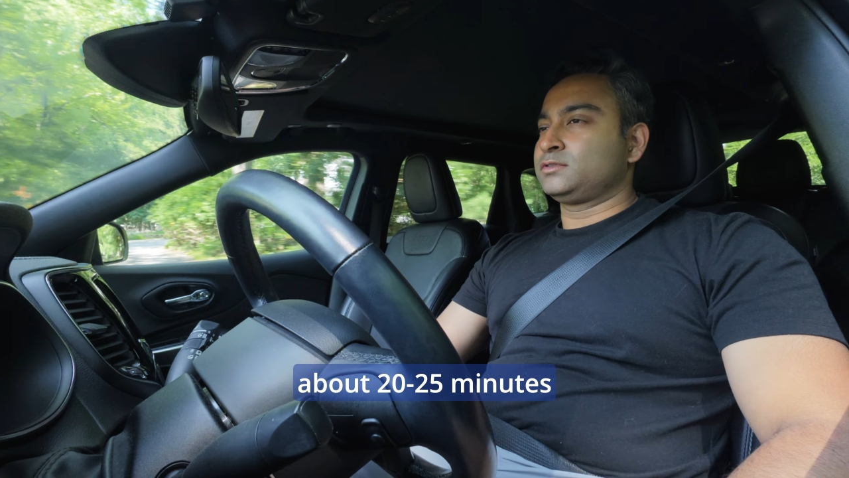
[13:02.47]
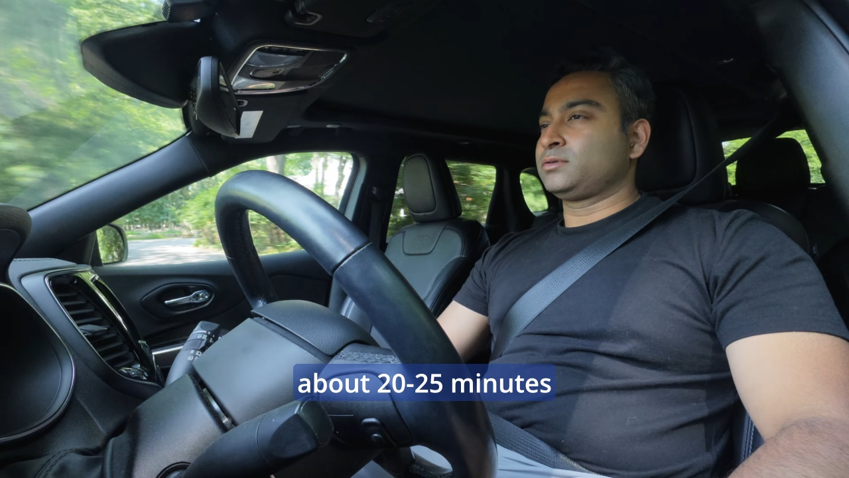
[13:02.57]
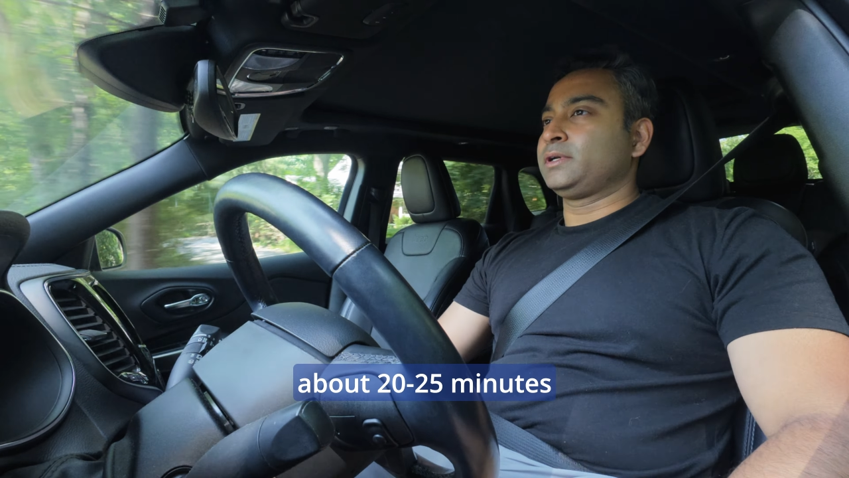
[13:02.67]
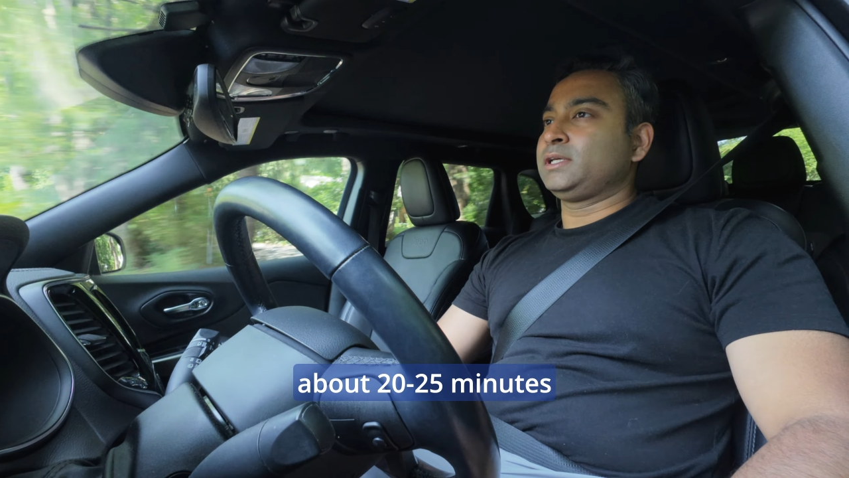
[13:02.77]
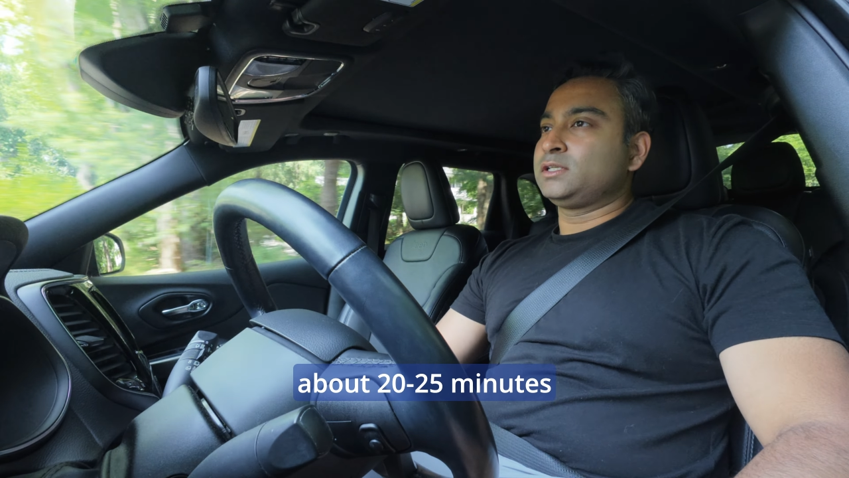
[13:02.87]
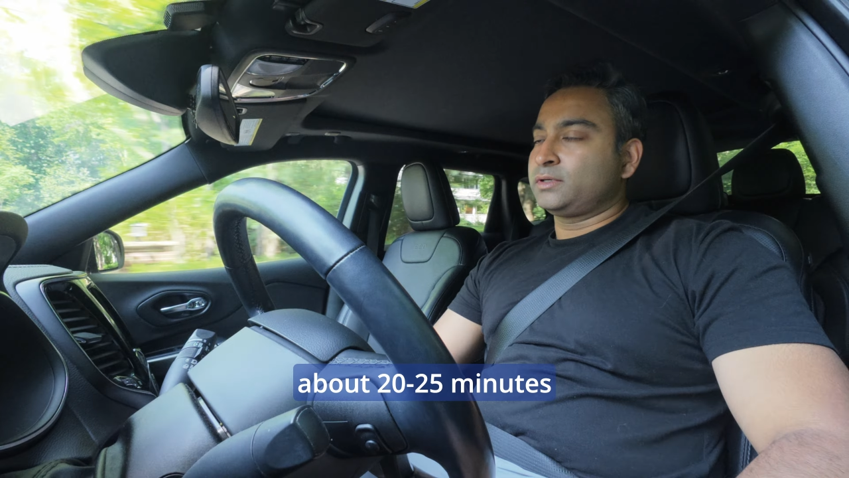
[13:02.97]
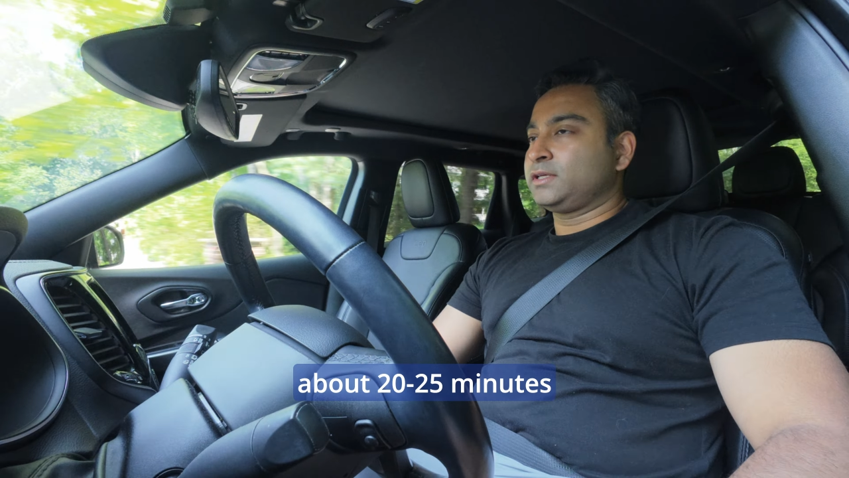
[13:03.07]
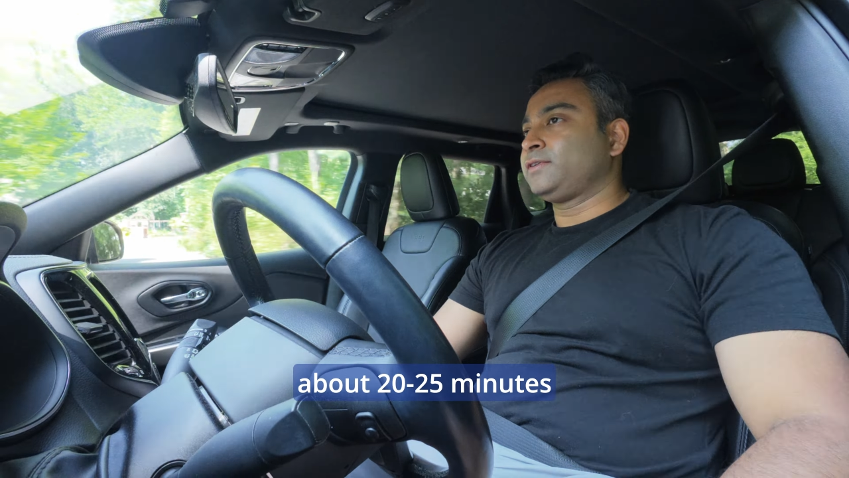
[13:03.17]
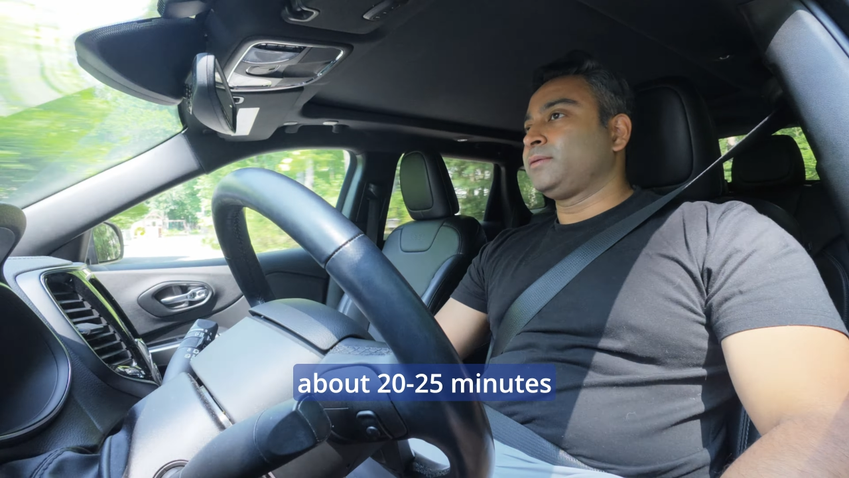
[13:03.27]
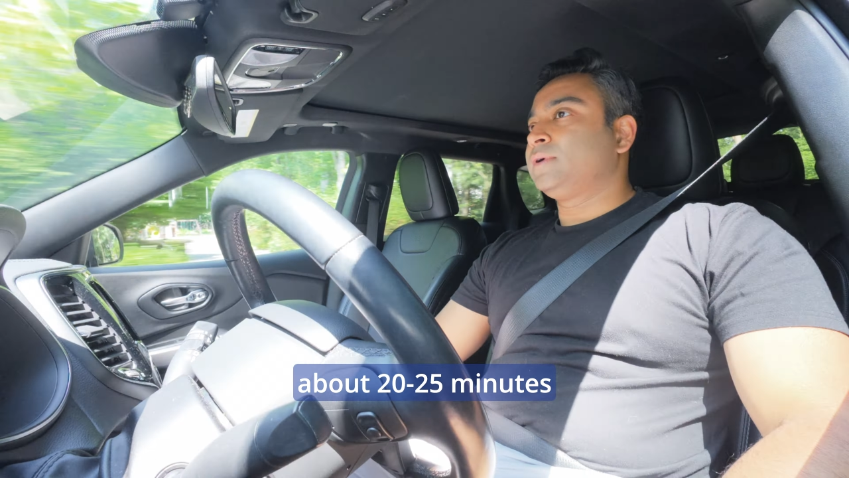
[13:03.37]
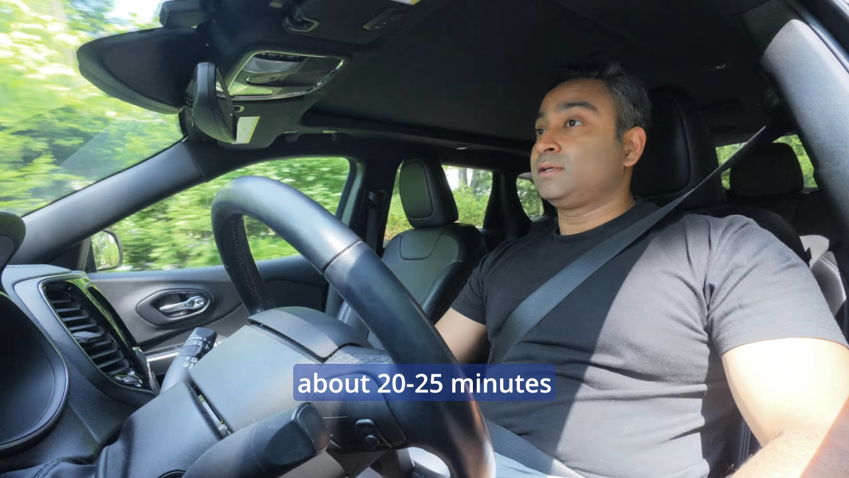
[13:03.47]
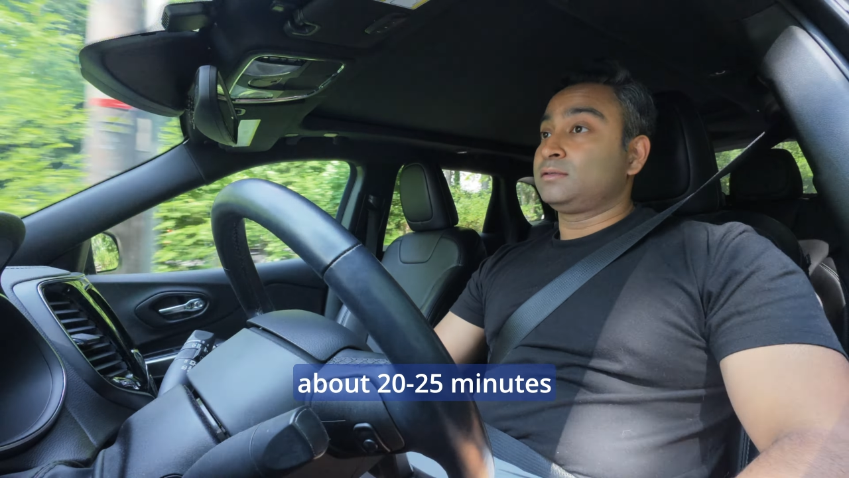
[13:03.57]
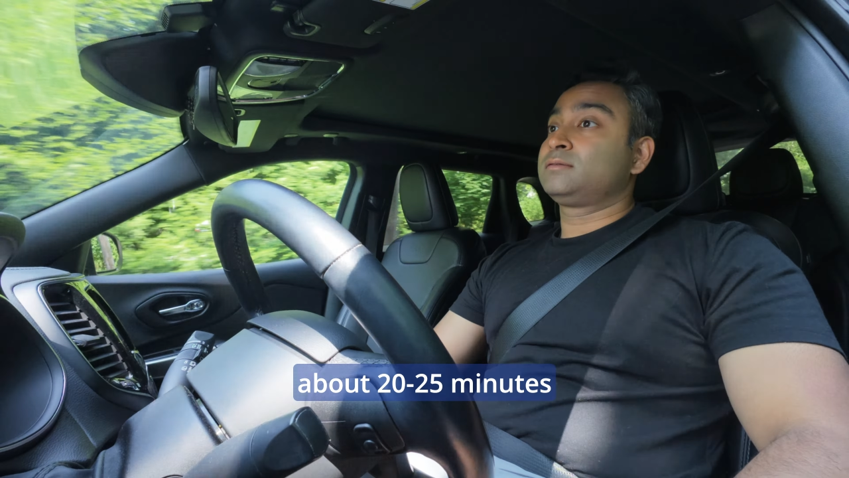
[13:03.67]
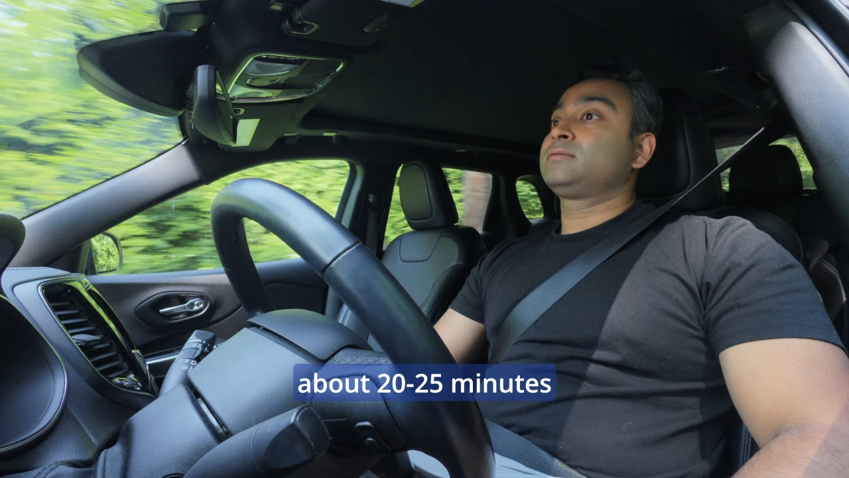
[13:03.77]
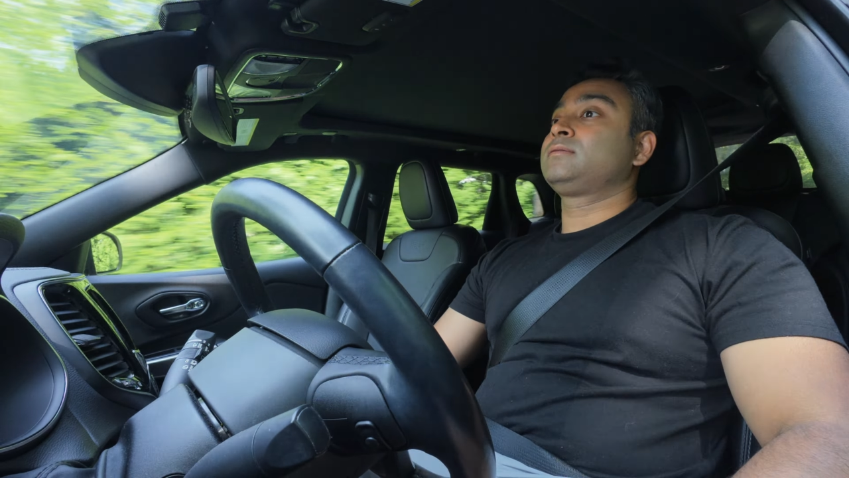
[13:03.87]
20-25
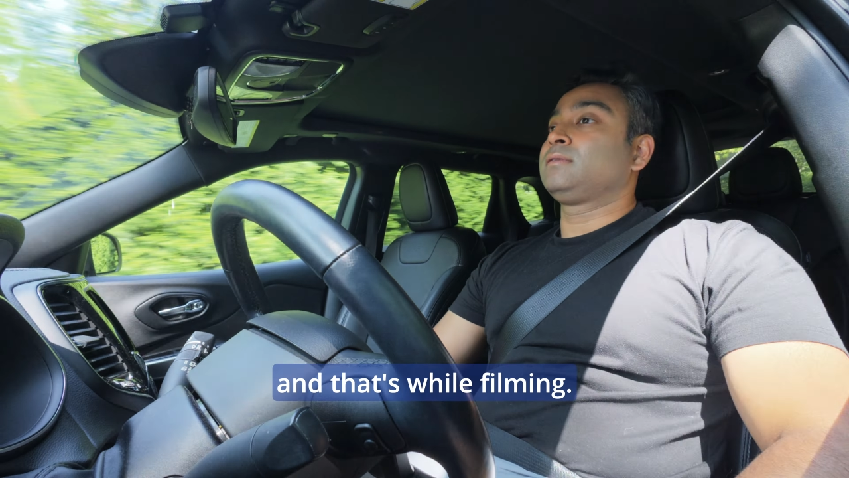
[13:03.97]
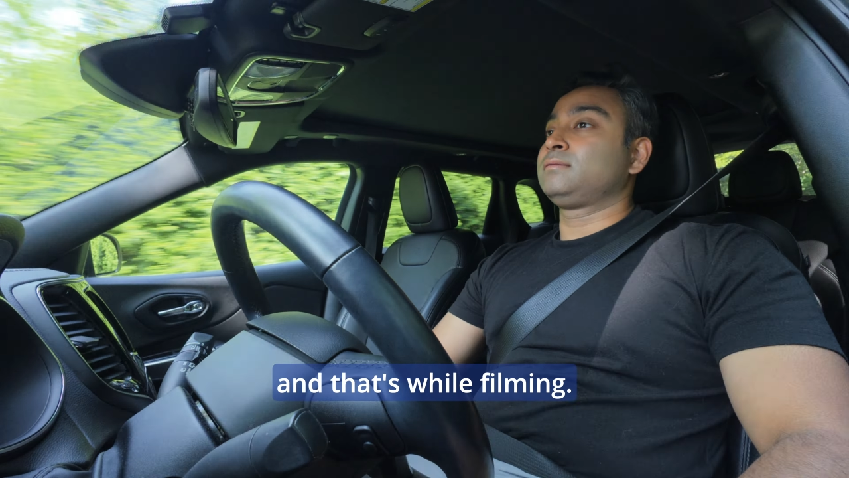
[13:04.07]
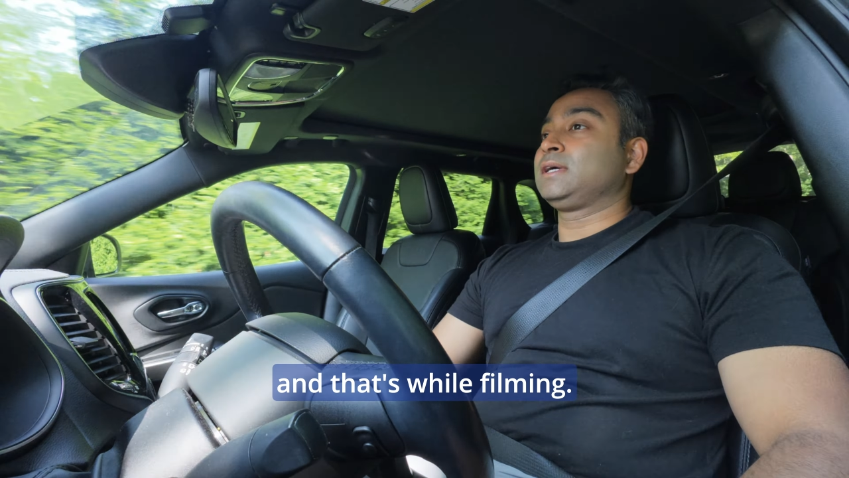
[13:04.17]
minutes, and